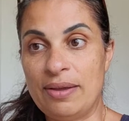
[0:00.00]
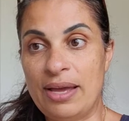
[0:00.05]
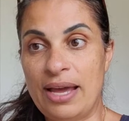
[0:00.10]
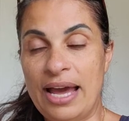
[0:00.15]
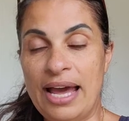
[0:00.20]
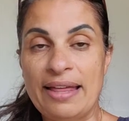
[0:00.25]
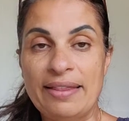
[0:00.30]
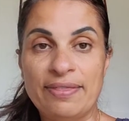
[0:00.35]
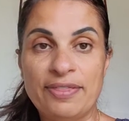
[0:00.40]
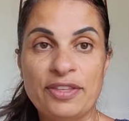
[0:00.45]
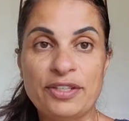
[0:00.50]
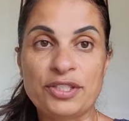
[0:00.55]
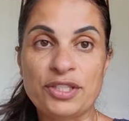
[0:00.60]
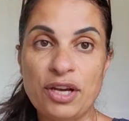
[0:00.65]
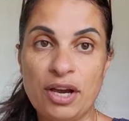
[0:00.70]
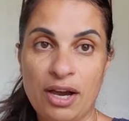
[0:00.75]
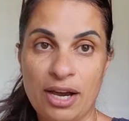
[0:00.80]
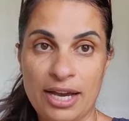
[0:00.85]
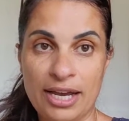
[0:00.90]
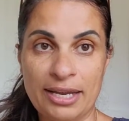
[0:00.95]
at the
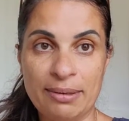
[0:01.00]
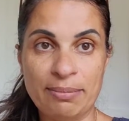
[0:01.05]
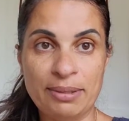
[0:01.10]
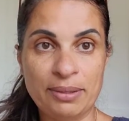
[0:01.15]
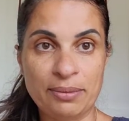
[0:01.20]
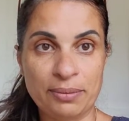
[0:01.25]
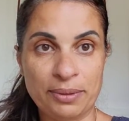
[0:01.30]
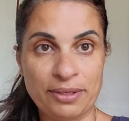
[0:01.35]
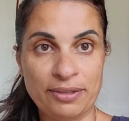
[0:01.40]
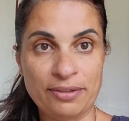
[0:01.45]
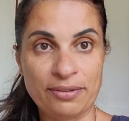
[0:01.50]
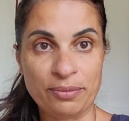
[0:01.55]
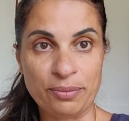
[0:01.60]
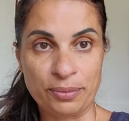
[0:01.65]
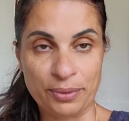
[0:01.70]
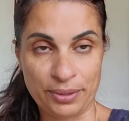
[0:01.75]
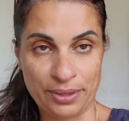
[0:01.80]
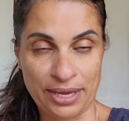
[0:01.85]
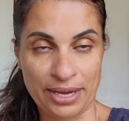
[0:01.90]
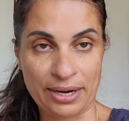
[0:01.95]
time that we
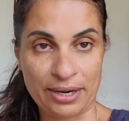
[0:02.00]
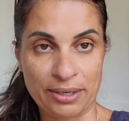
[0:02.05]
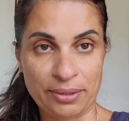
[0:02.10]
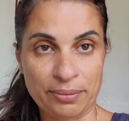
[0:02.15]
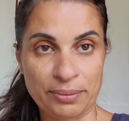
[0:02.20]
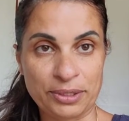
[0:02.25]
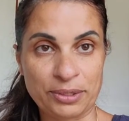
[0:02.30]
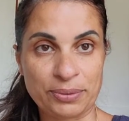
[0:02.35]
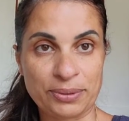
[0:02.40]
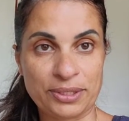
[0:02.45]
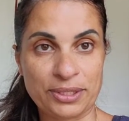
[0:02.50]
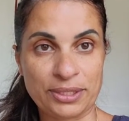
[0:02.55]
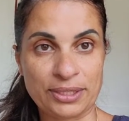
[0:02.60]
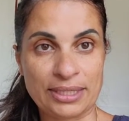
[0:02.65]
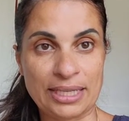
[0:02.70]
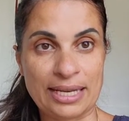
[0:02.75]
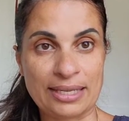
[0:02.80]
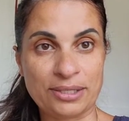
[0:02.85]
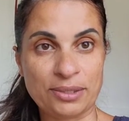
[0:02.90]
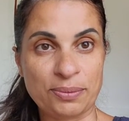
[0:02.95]
were there, which was
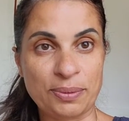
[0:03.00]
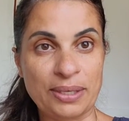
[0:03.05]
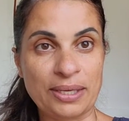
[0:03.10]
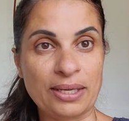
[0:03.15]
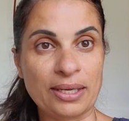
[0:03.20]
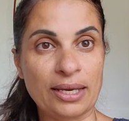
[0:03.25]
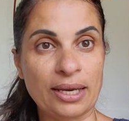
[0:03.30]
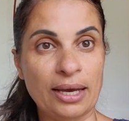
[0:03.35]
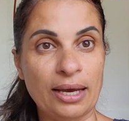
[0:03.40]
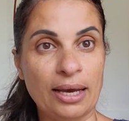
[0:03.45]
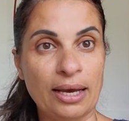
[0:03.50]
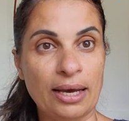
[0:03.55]
just last week.